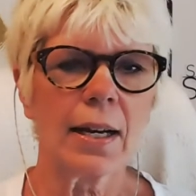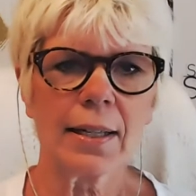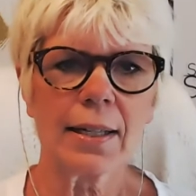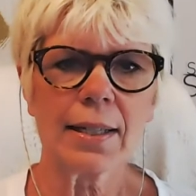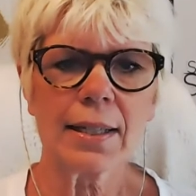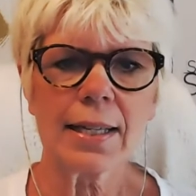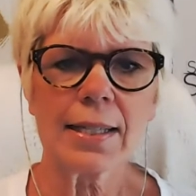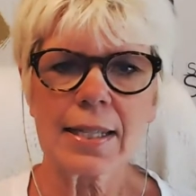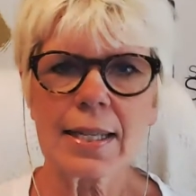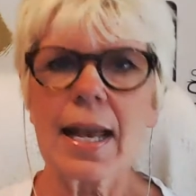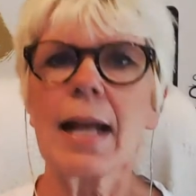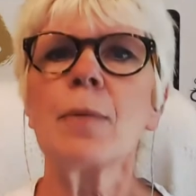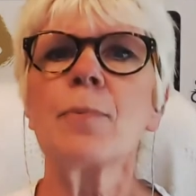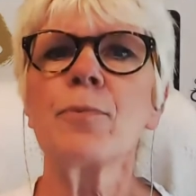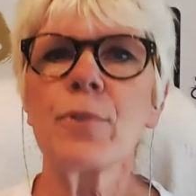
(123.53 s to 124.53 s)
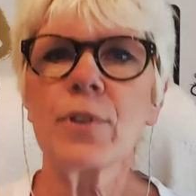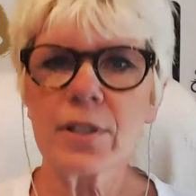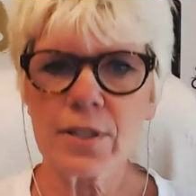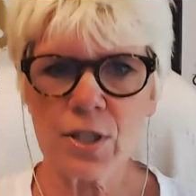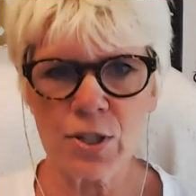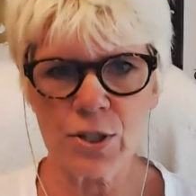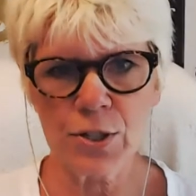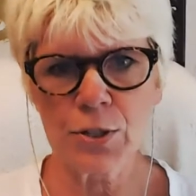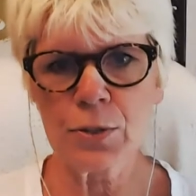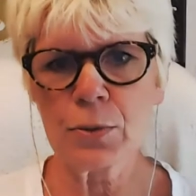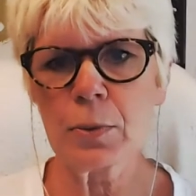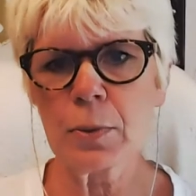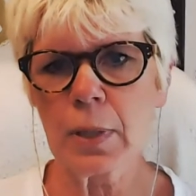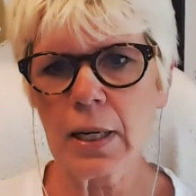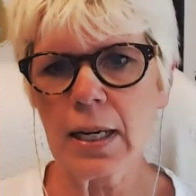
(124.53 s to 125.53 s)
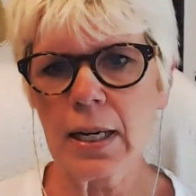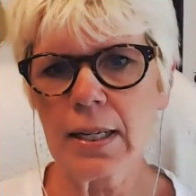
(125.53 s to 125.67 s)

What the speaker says: it's helpful to